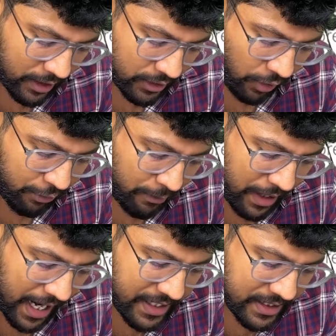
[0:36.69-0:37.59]
So from
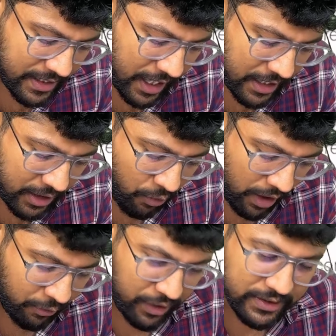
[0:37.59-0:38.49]

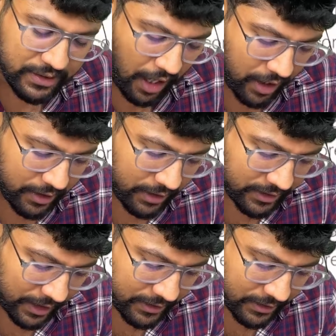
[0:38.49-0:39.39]
1881 we started
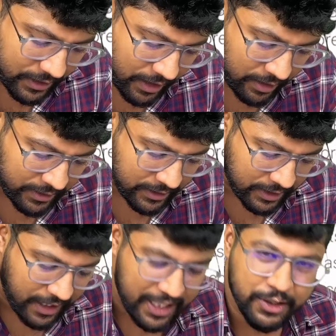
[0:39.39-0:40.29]

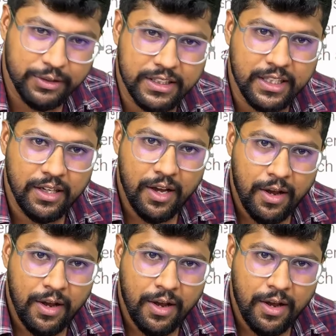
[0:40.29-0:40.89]
census activity,